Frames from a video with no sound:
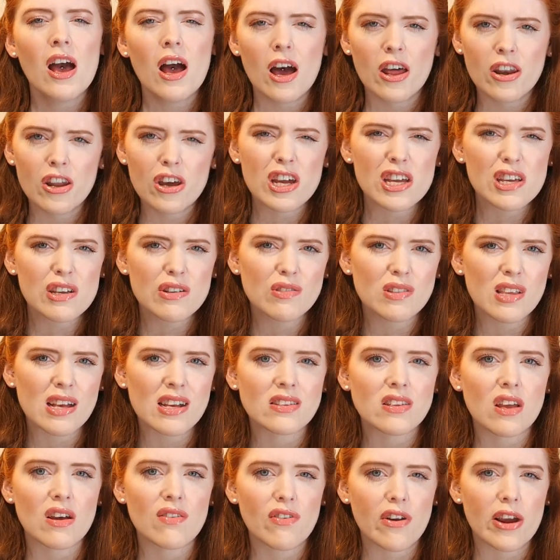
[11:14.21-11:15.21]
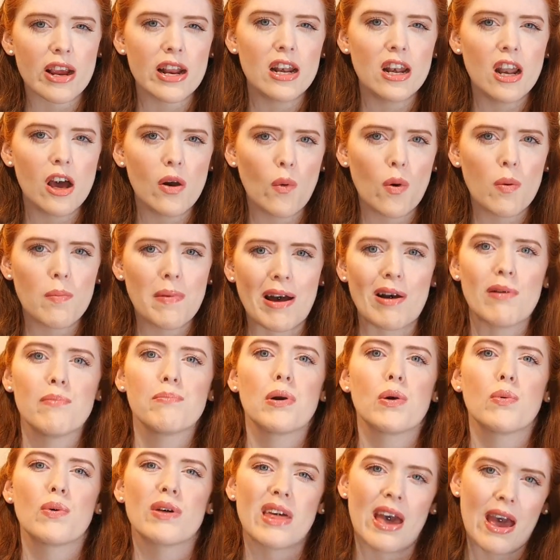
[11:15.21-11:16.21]
and I use this at a very low amount
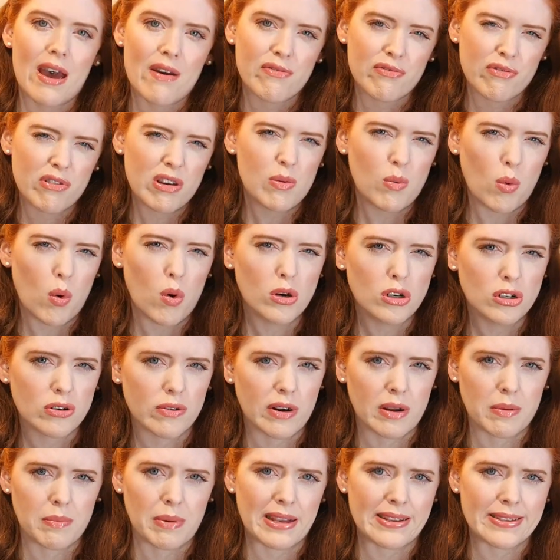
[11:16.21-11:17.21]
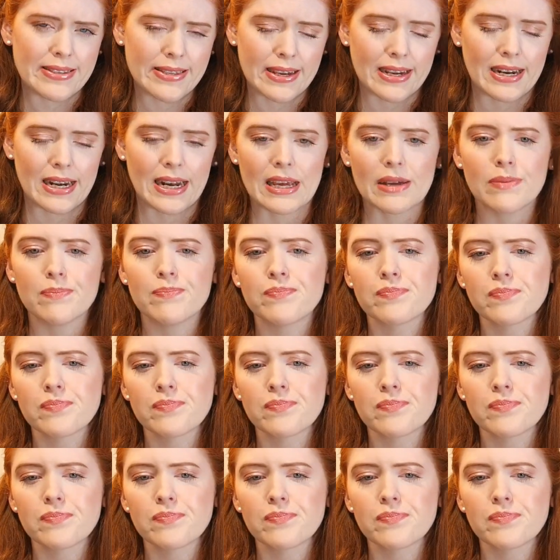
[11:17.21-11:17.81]
but with every watering basically.